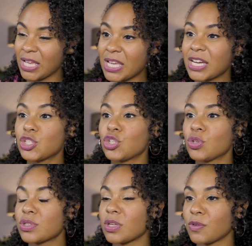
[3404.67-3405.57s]
cuz you know
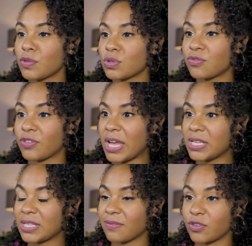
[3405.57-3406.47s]
some of those
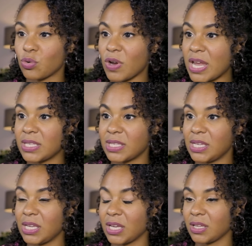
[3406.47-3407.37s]
flights have
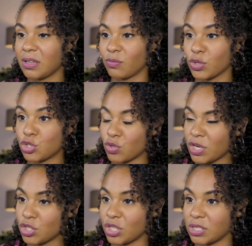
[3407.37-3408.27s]
crazy
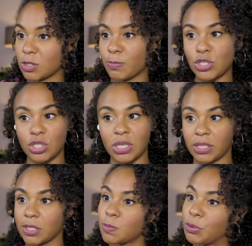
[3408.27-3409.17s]
restrictions, yeah. especially like
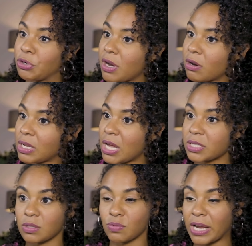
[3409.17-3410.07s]
the Spirit
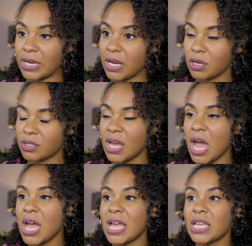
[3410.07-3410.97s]
Airlines, the Ryanairs.
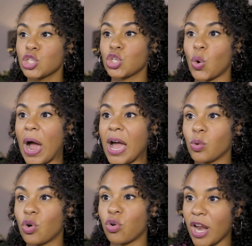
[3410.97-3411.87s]
So I
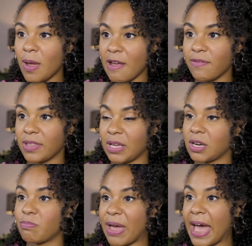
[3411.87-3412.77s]
will cram everything in
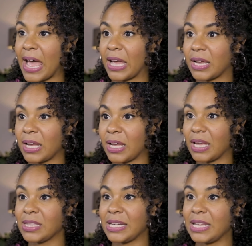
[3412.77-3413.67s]
a bag
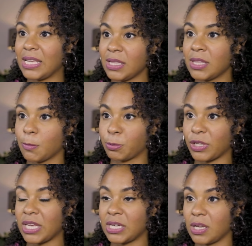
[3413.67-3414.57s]
and then in the
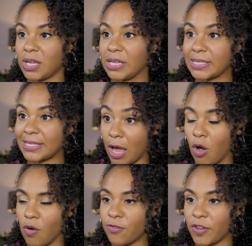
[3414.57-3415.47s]
plane
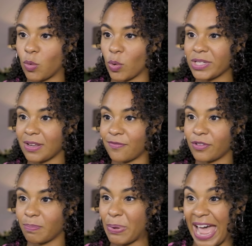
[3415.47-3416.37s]
itself, like once I've
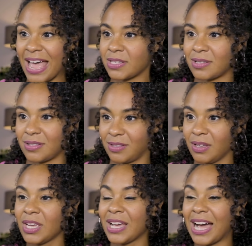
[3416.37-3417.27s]
passed the
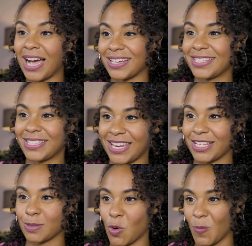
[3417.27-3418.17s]
high
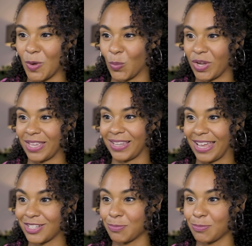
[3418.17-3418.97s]
stakes moment where they like